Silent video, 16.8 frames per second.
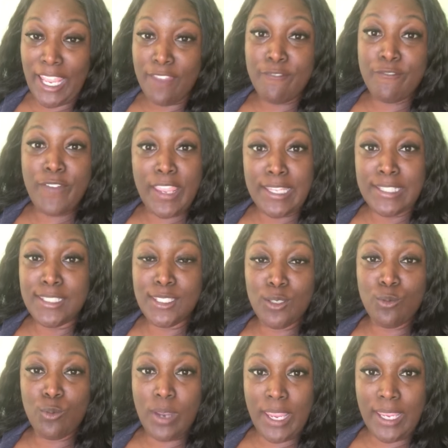a
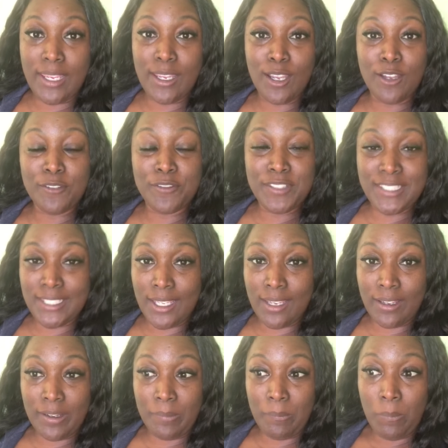fancy way of
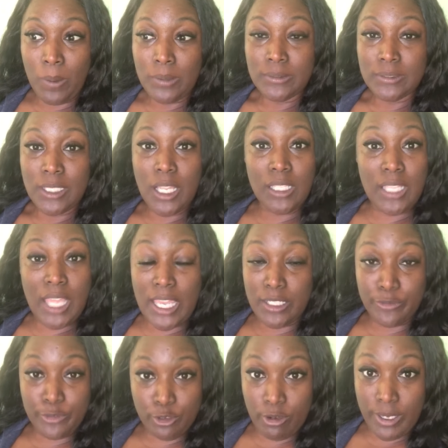saying a
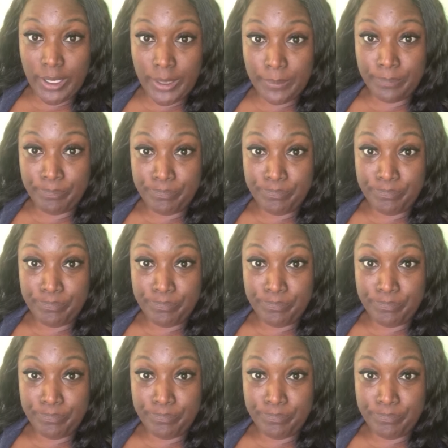line of credit.